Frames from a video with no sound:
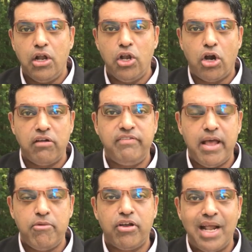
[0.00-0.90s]
a lot of
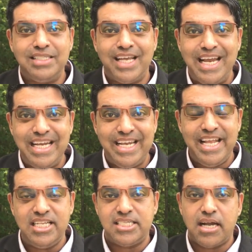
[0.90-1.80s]
Democrats are
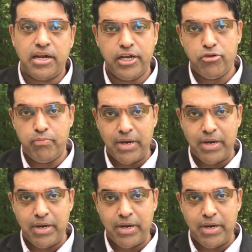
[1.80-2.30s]
indeed starting to